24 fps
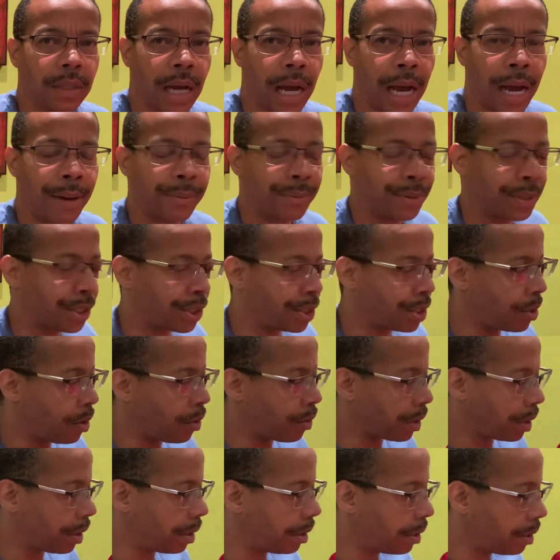I'm just
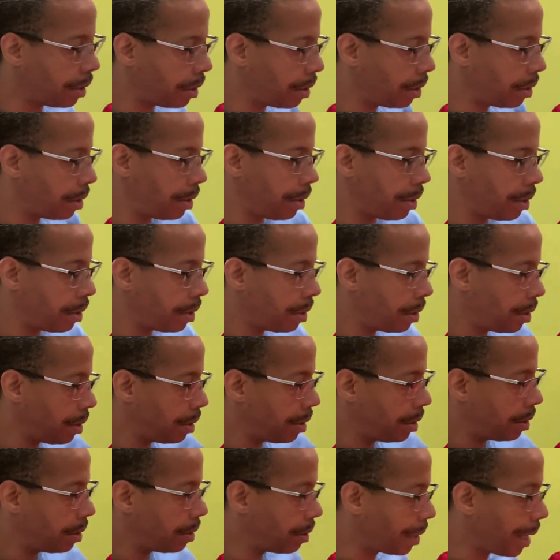joking.
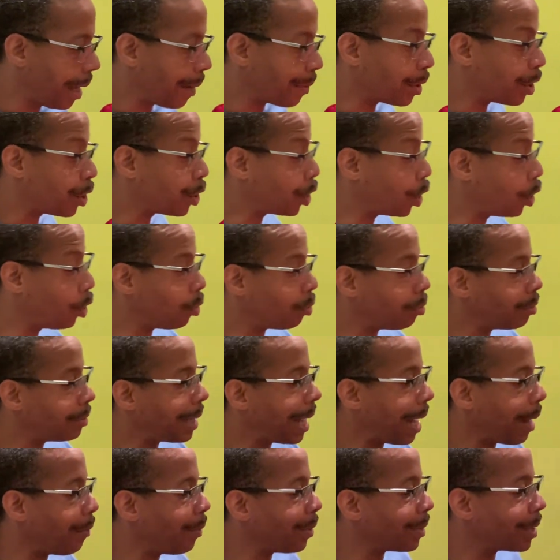That was a joke.
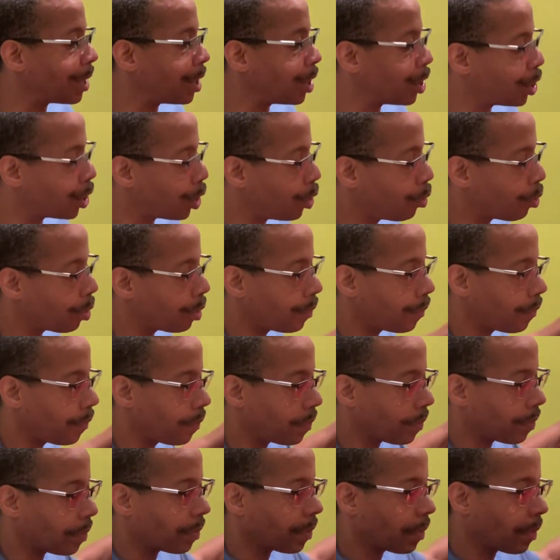That was a joke.
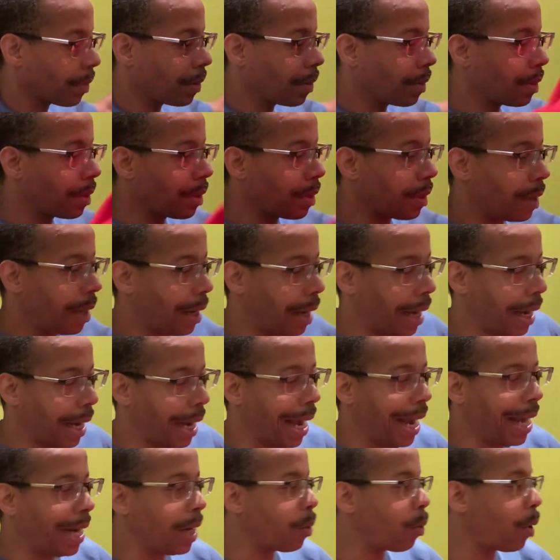
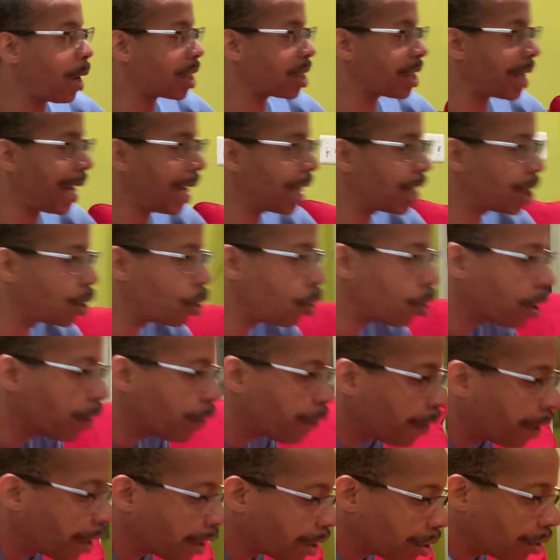I had to watch out joke in
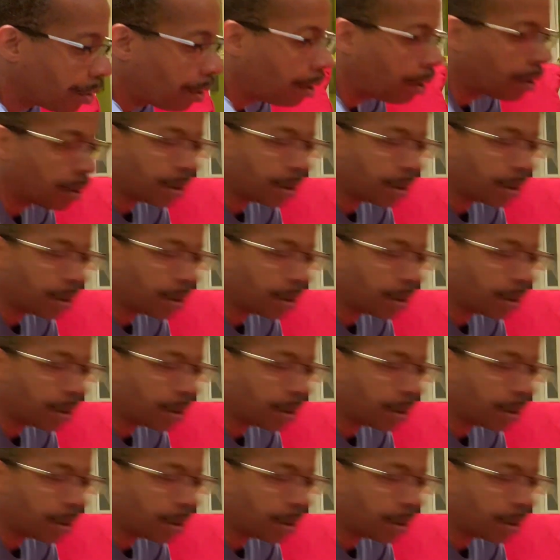front of you all